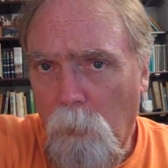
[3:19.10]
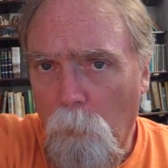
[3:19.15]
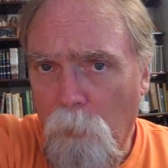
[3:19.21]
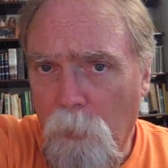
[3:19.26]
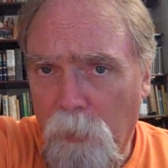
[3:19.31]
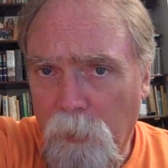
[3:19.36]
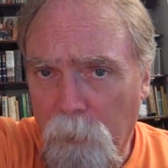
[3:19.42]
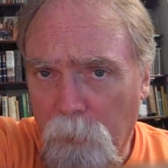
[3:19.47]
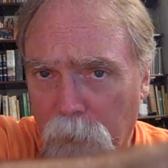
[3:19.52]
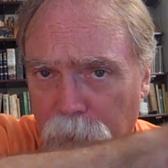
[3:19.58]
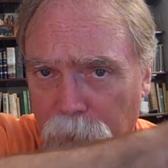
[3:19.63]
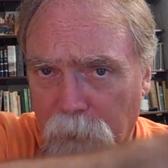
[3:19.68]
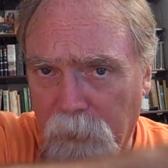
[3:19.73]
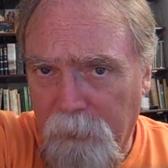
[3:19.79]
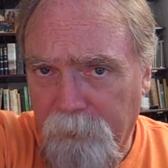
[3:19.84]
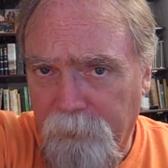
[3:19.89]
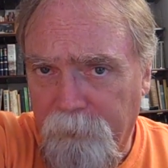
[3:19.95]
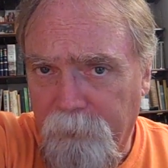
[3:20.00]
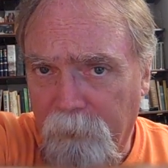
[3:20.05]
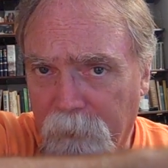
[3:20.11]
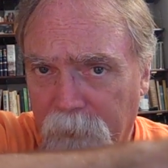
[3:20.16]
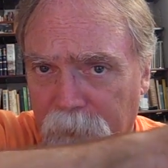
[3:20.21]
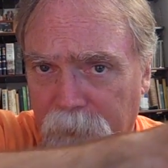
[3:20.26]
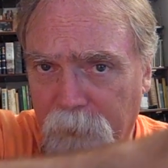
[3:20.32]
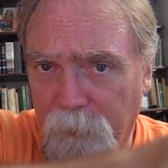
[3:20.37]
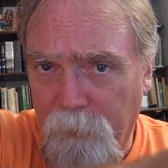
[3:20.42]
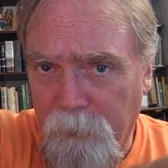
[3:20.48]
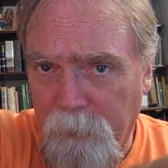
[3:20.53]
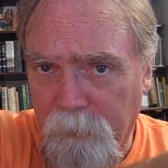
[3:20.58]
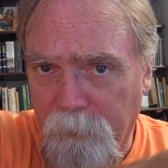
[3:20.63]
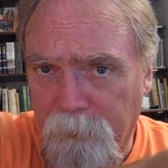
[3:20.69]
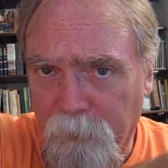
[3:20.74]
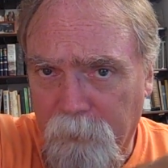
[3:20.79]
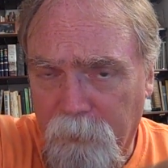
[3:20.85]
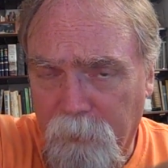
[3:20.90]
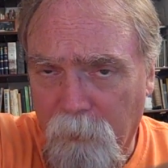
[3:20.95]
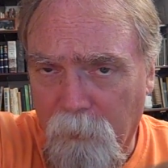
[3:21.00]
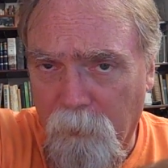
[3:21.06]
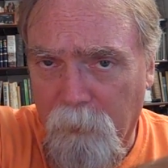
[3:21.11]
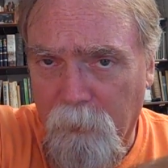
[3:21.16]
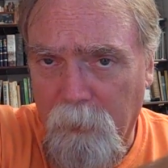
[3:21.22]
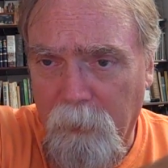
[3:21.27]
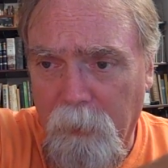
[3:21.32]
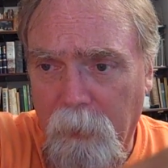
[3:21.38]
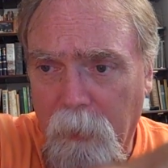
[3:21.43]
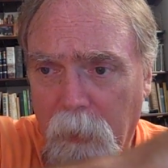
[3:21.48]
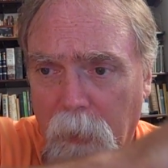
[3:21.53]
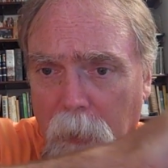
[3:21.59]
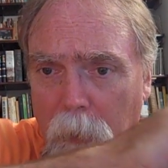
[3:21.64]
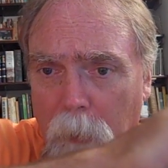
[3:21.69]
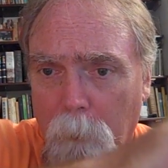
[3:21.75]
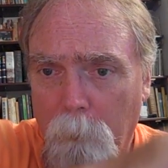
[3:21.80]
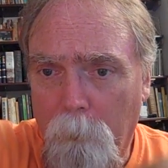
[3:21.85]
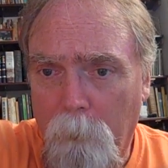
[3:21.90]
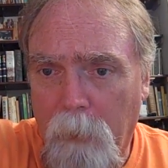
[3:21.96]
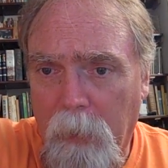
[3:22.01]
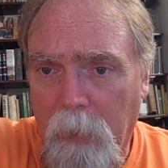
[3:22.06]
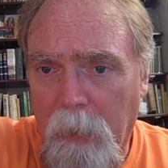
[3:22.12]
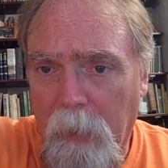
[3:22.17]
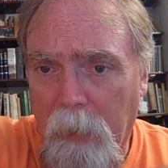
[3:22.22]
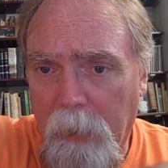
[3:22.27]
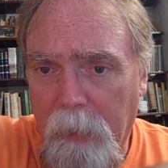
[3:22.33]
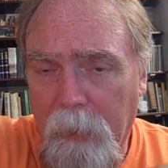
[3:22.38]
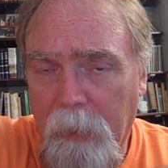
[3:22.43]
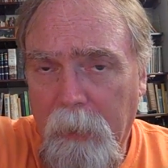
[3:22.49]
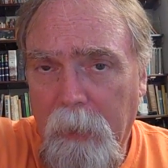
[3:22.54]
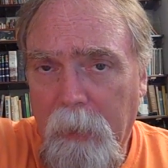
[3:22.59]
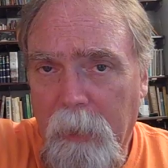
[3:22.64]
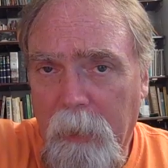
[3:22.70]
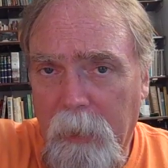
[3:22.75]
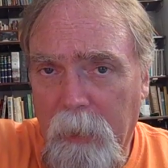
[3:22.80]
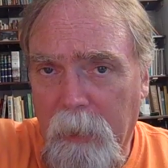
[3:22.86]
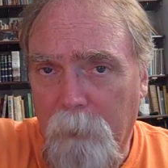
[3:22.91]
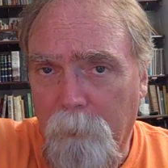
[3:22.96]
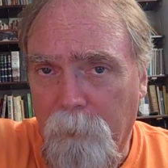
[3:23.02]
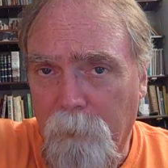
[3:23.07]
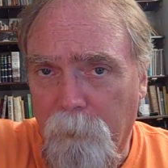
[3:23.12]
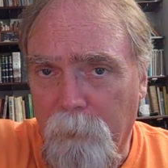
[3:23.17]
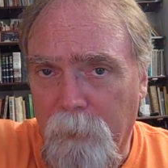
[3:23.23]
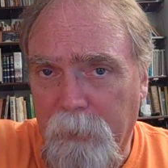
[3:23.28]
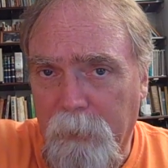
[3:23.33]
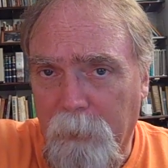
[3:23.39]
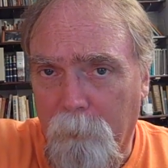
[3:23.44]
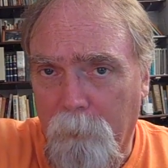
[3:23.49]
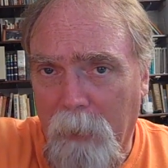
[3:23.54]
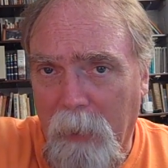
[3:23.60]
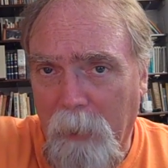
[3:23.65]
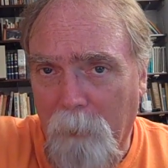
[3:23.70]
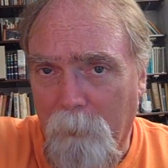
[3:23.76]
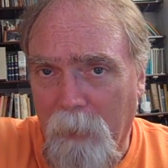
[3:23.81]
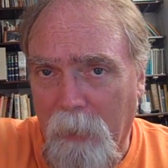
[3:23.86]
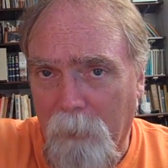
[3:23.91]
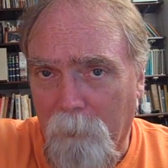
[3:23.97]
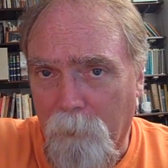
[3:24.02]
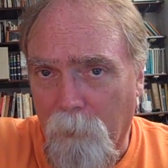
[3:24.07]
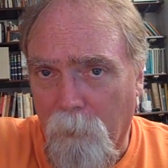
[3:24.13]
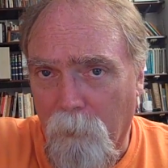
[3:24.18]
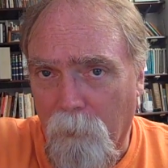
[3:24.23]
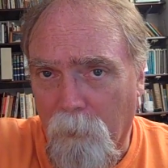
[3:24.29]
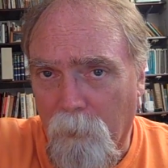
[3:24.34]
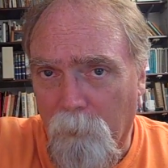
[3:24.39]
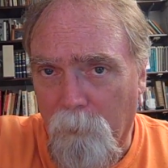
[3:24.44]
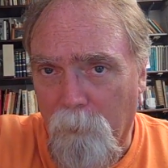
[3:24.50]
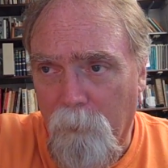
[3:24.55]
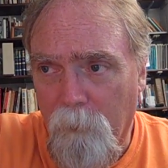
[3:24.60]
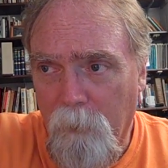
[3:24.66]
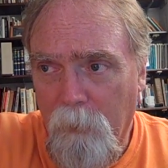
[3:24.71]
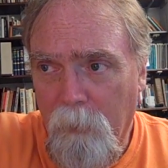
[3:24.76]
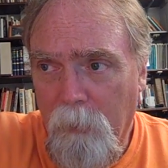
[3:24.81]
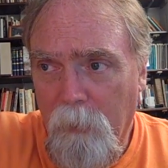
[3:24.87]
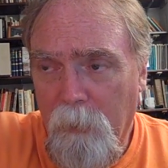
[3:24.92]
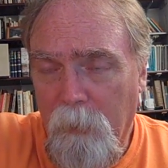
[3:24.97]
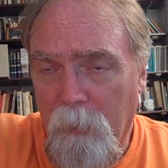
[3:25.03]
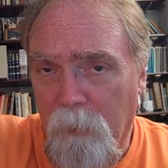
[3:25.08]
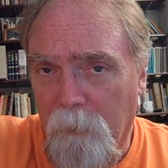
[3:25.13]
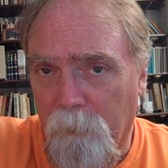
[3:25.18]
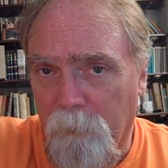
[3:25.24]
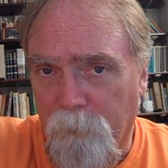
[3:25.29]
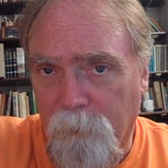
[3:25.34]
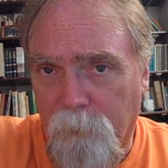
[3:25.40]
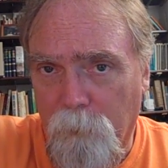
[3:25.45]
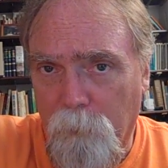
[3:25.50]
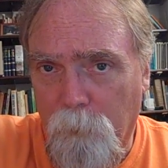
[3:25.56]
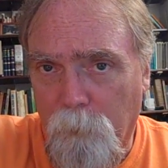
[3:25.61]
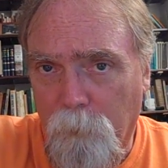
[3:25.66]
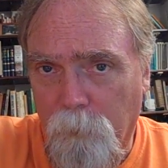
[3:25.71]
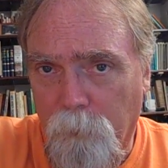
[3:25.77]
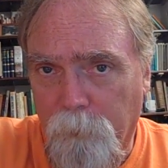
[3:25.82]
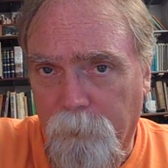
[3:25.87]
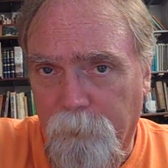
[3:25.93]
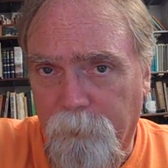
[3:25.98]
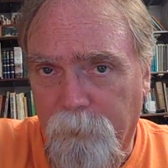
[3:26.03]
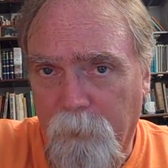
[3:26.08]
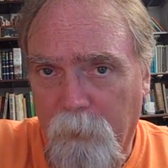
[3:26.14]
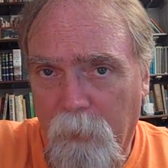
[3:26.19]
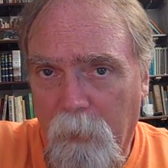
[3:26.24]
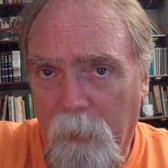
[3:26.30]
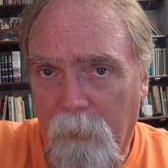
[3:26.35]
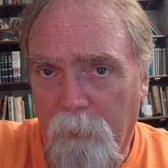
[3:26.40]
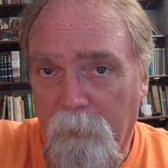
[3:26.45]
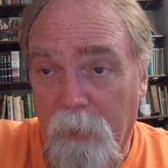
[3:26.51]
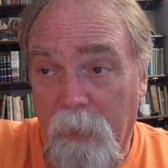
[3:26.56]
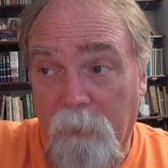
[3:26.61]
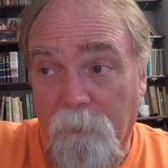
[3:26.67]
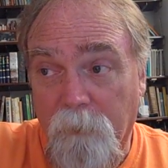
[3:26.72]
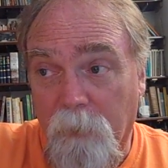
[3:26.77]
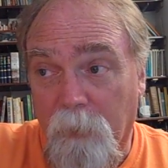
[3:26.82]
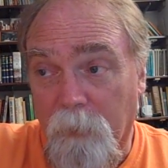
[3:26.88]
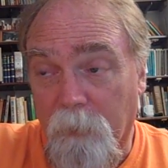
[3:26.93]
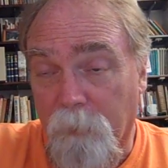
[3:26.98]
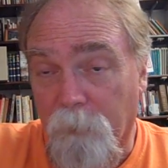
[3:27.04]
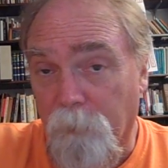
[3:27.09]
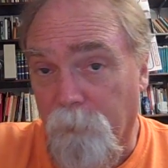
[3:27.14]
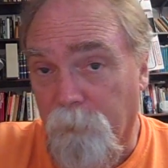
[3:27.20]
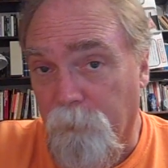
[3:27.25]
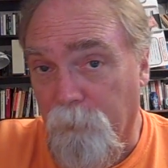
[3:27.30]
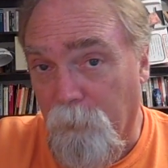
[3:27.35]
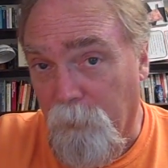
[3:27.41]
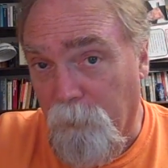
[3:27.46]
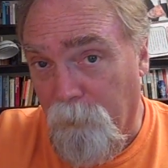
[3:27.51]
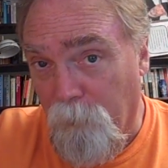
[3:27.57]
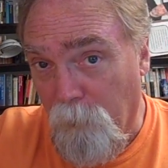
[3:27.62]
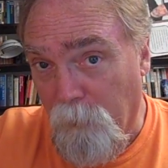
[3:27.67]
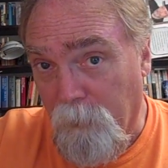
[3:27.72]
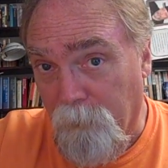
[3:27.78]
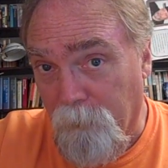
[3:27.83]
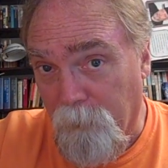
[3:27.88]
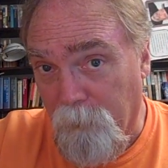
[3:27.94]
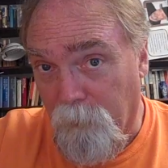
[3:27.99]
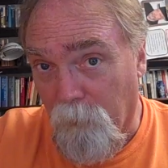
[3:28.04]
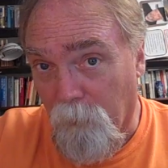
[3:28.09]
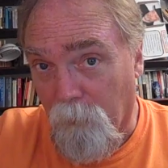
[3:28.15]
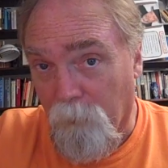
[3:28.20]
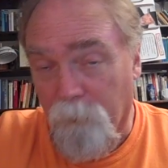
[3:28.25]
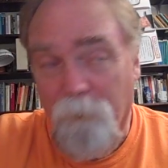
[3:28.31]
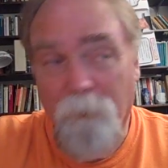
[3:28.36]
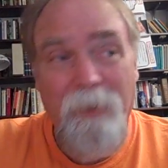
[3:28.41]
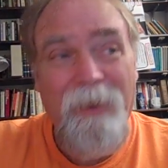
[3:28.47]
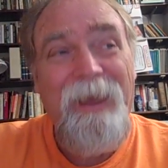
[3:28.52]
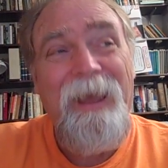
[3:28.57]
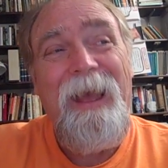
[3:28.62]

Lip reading: We're going to address food insecurity by implementing a backpack program in schools that have a lot of this food insecures.